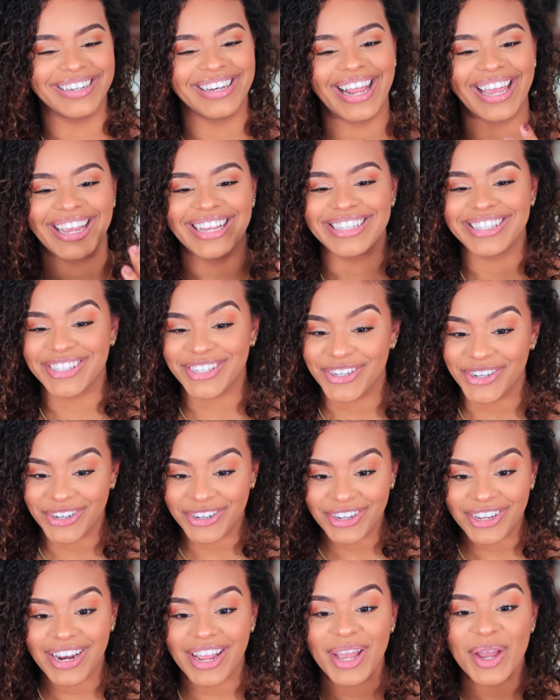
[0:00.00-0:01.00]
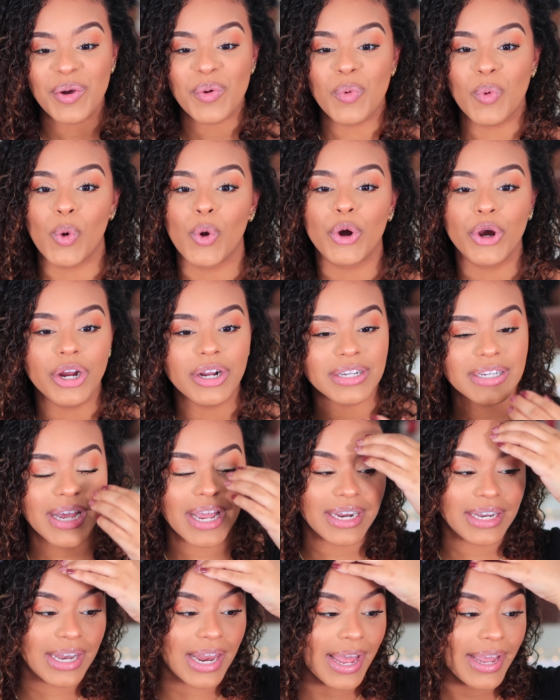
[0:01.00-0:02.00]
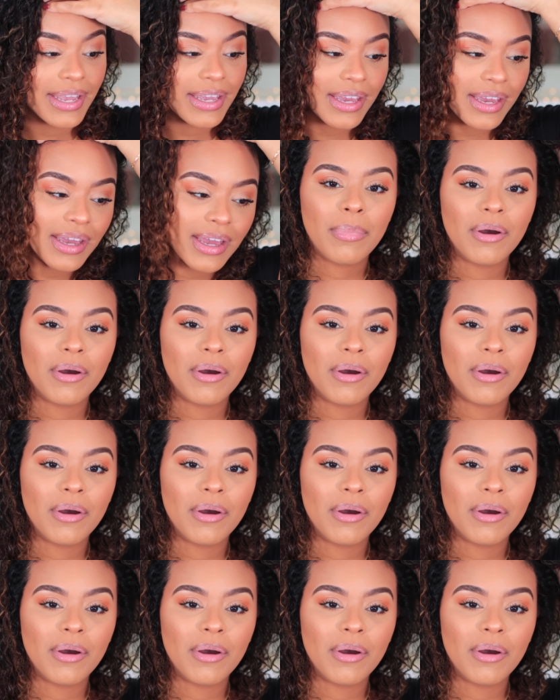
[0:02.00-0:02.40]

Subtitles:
Like, it's good, it worked, I like it,